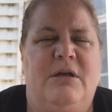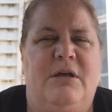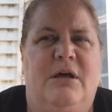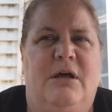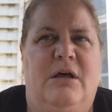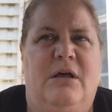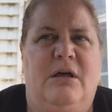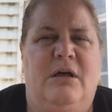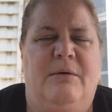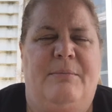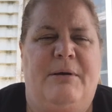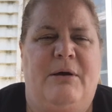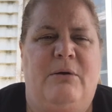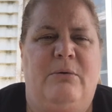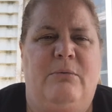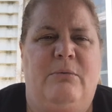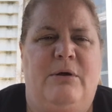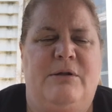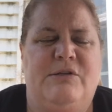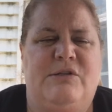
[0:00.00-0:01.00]

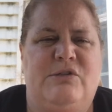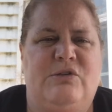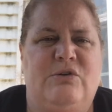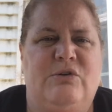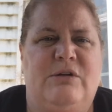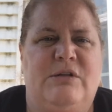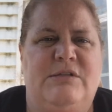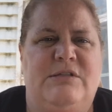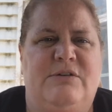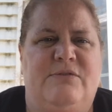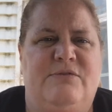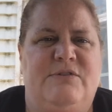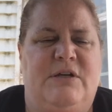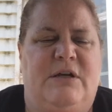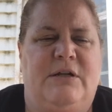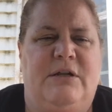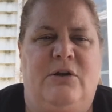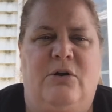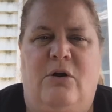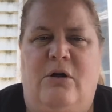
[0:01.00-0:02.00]
about what students have
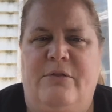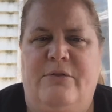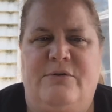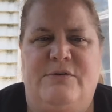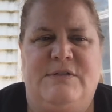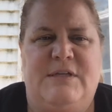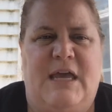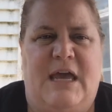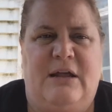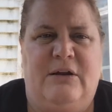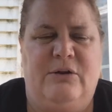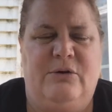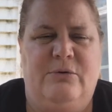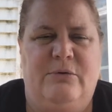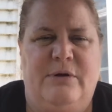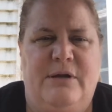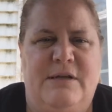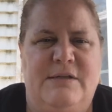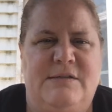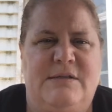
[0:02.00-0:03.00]
done in all those
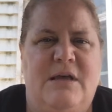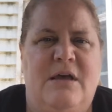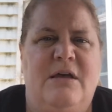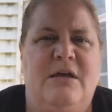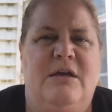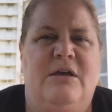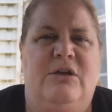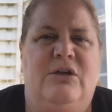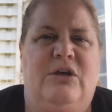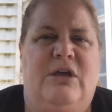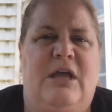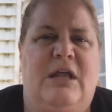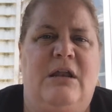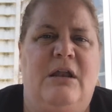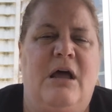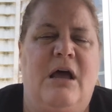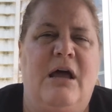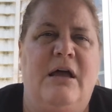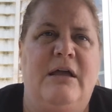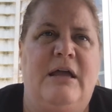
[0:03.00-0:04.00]
categories. You
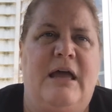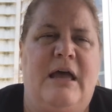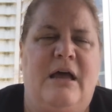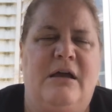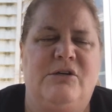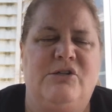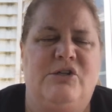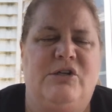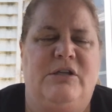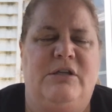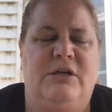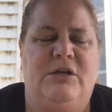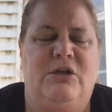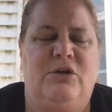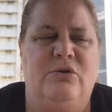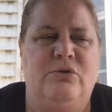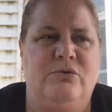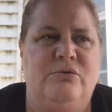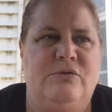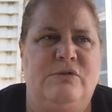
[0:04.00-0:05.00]
cannot actually
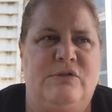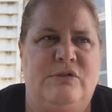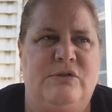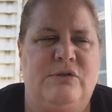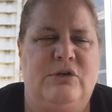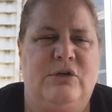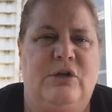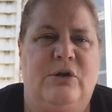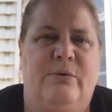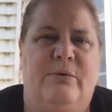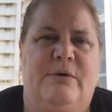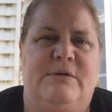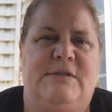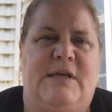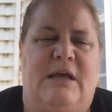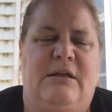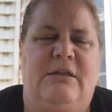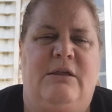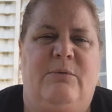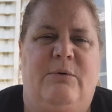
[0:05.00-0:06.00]
use,
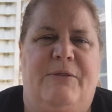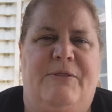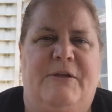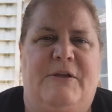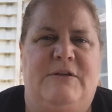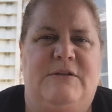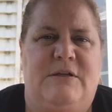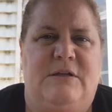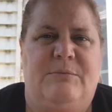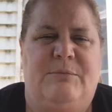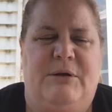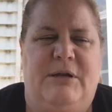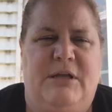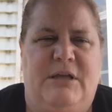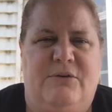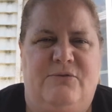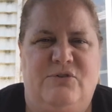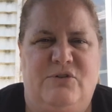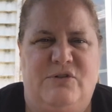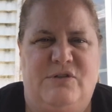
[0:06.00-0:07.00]
exactly what they did, but it
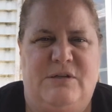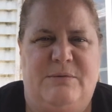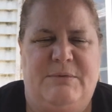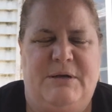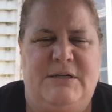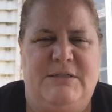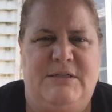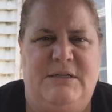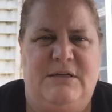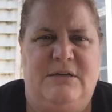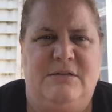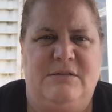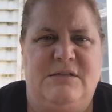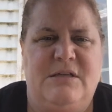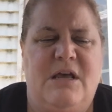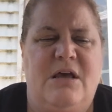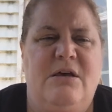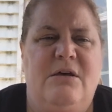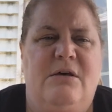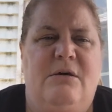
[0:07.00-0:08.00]
gives you some ideas.
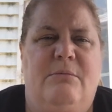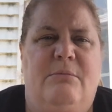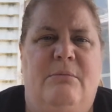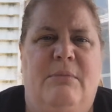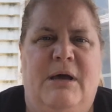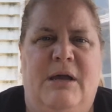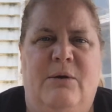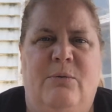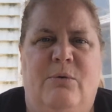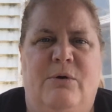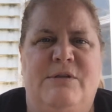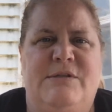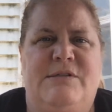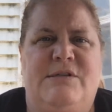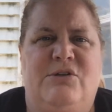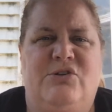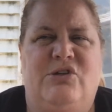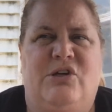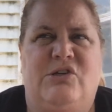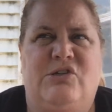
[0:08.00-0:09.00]
My one
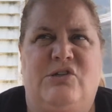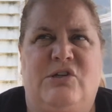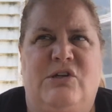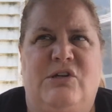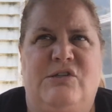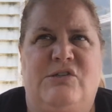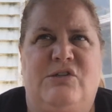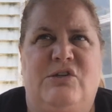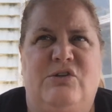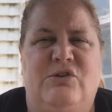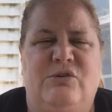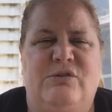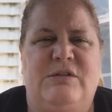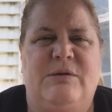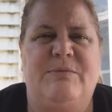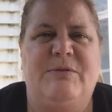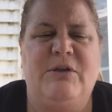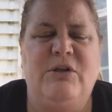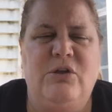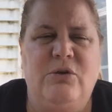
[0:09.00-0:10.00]
suggestion is to do
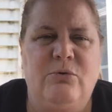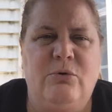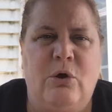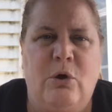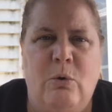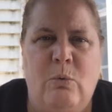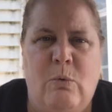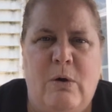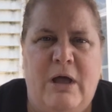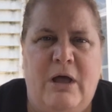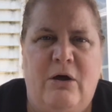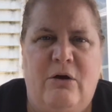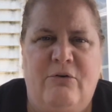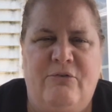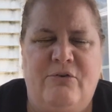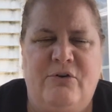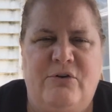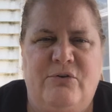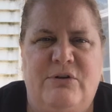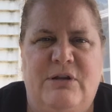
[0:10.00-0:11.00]
something well
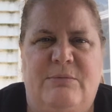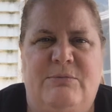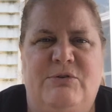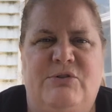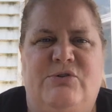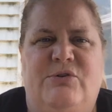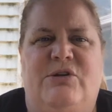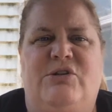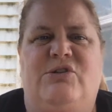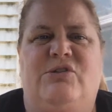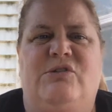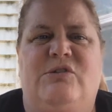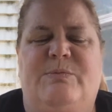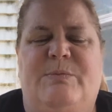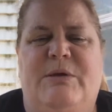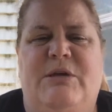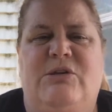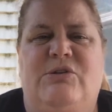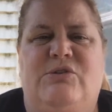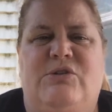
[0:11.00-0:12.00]
for your demonstration
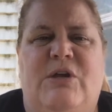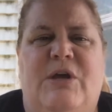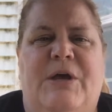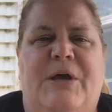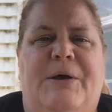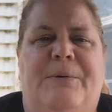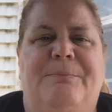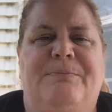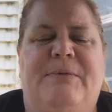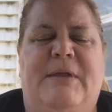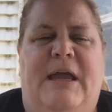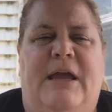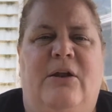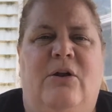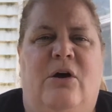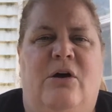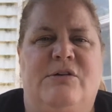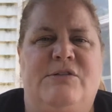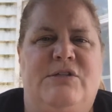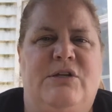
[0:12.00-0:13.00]
speech, and
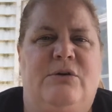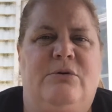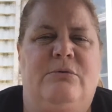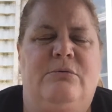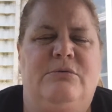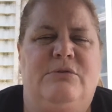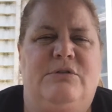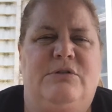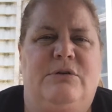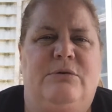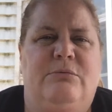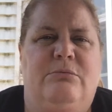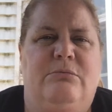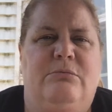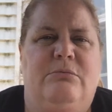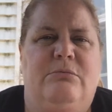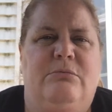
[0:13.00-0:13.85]
also to